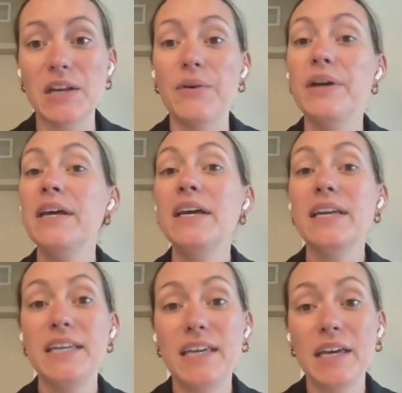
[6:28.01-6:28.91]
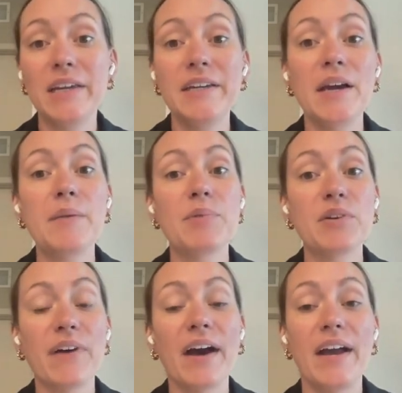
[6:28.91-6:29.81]
So he can
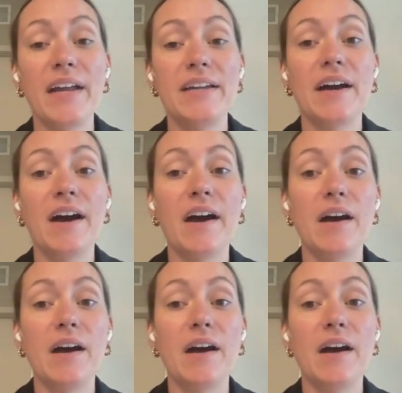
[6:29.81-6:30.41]
provide